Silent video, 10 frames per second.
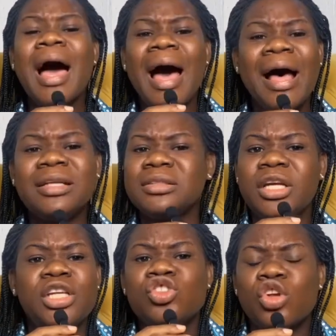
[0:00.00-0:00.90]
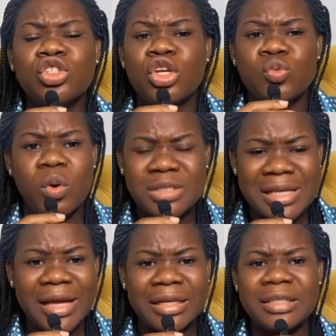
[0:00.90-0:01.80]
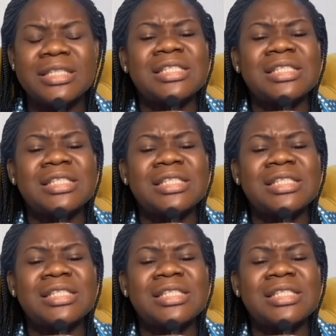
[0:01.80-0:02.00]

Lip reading: And it's not just one-sided.